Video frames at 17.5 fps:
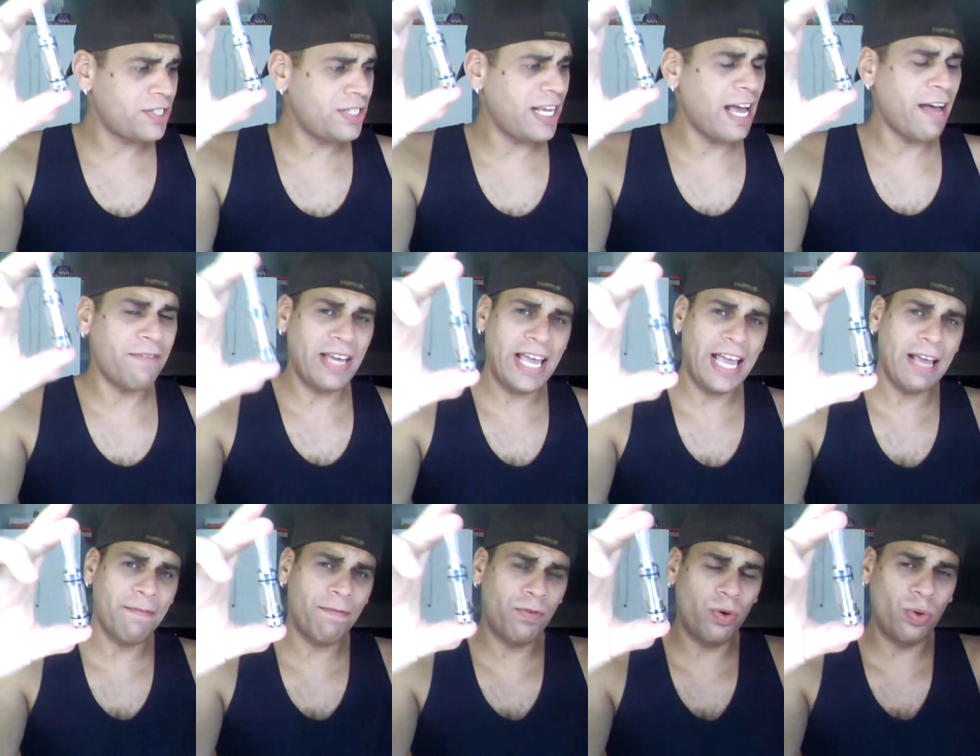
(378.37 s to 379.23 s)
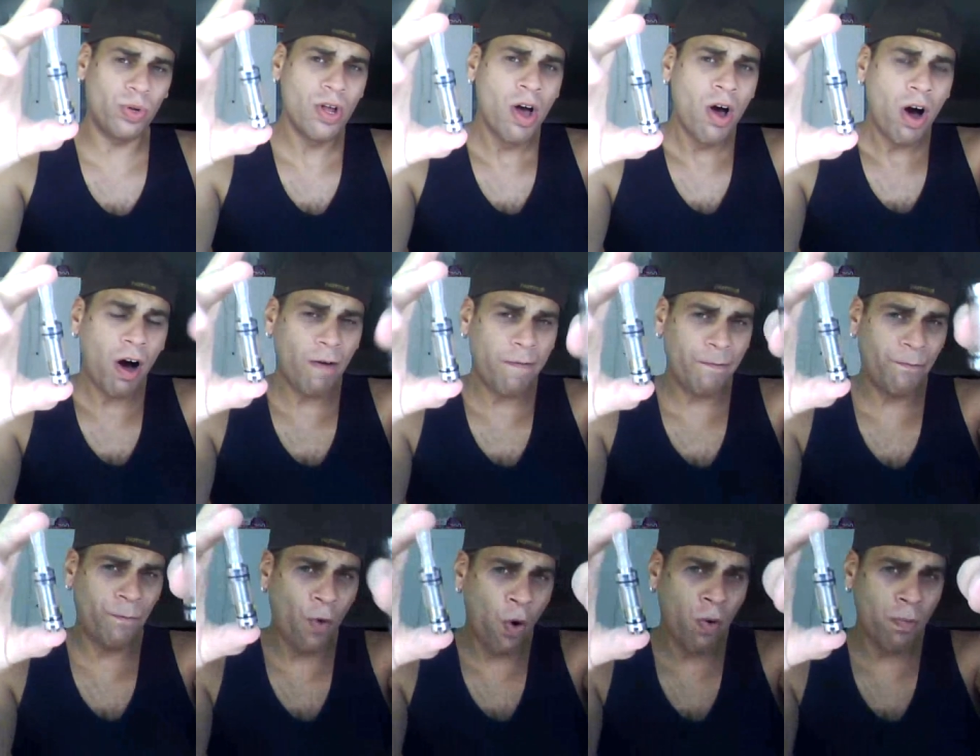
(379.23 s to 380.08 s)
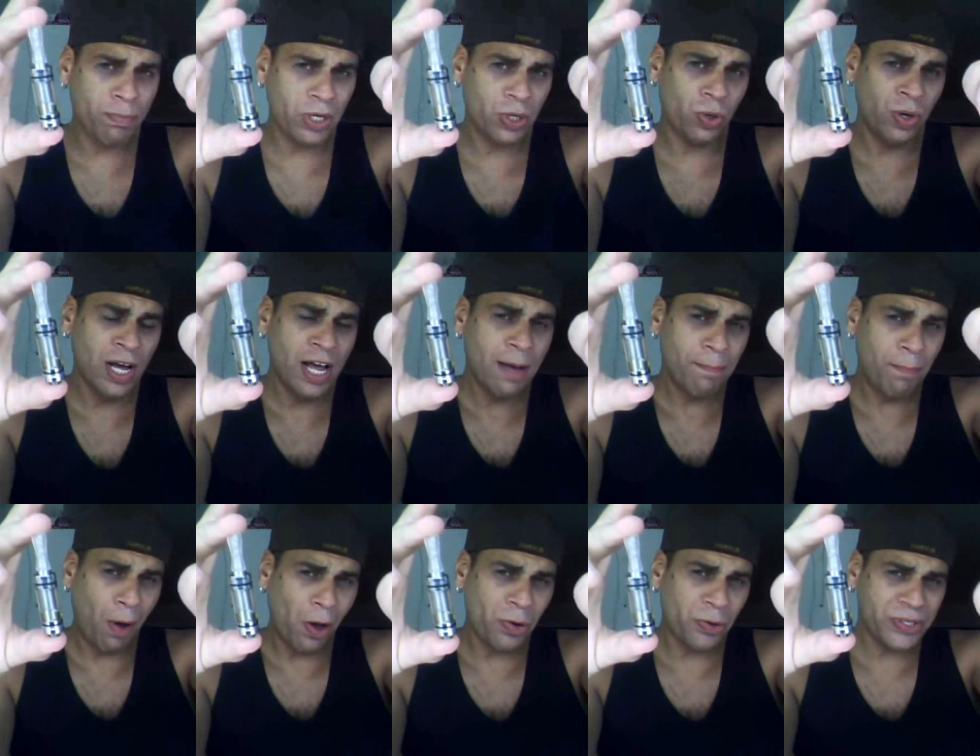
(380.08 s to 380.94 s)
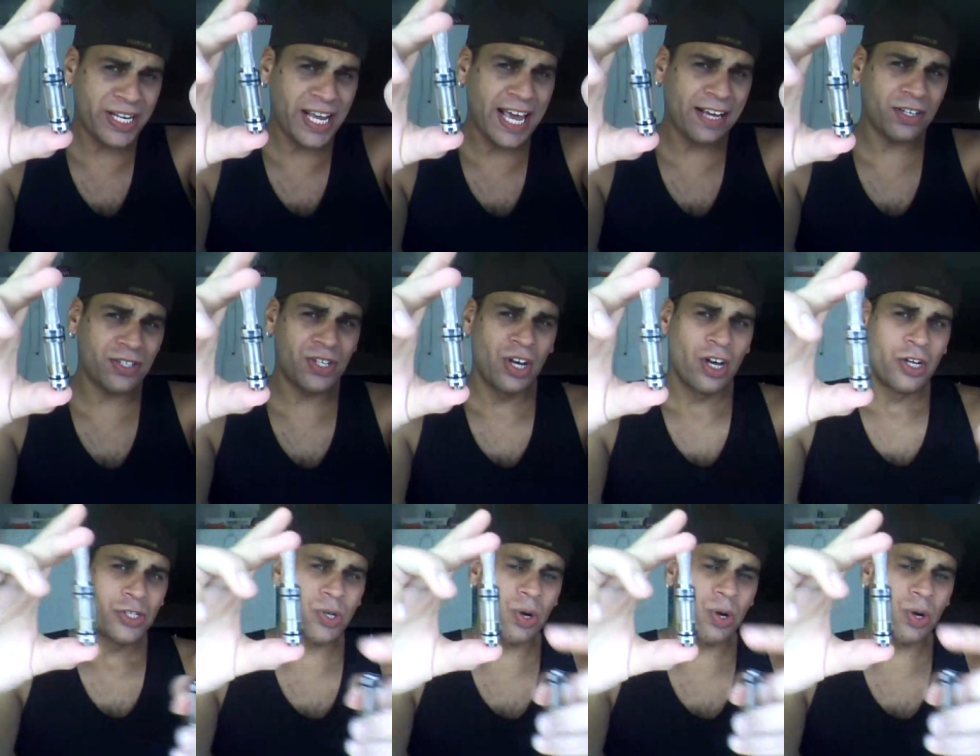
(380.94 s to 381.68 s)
I actually have a handful of four mil bow tanks.